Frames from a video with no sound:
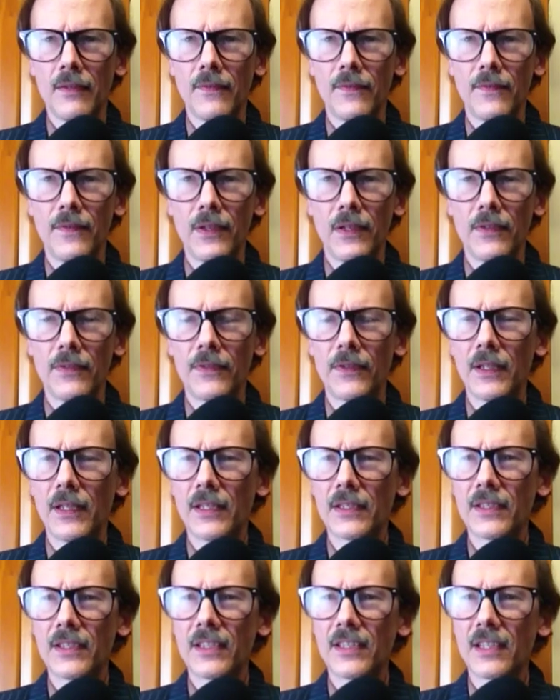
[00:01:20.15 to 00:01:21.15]
fell for
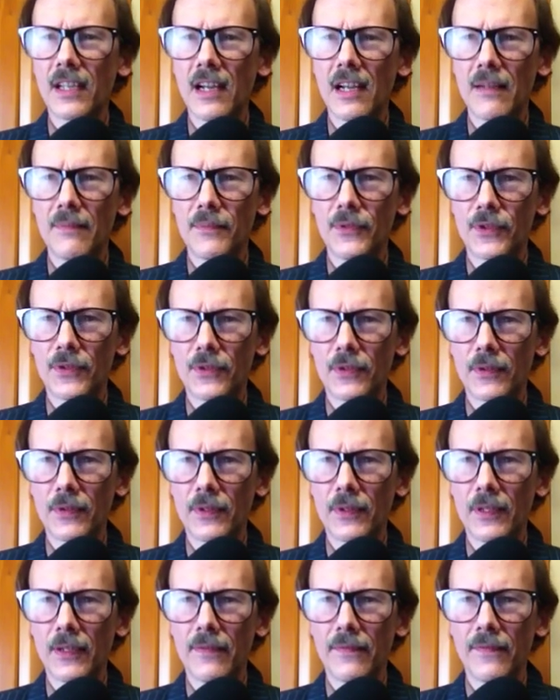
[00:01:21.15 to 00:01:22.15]
that sob story,
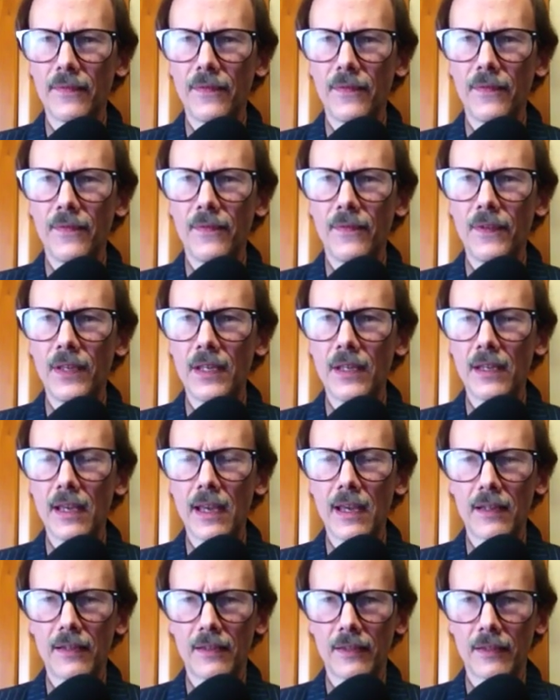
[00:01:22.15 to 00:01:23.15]
that fake
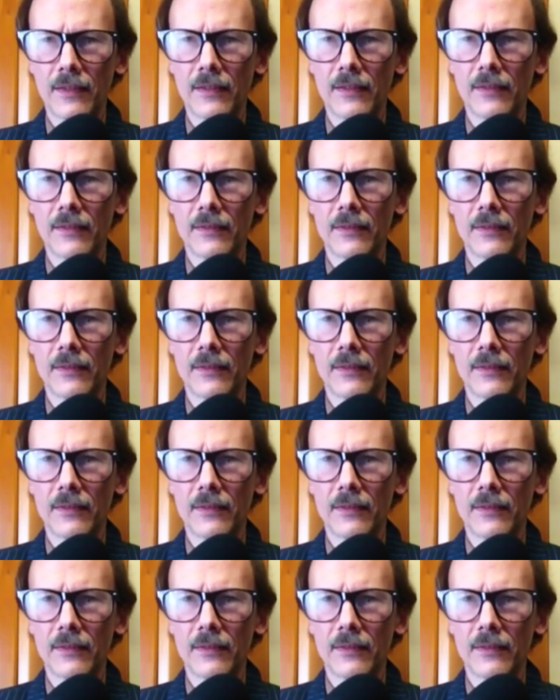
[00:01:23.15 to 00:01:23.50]
acting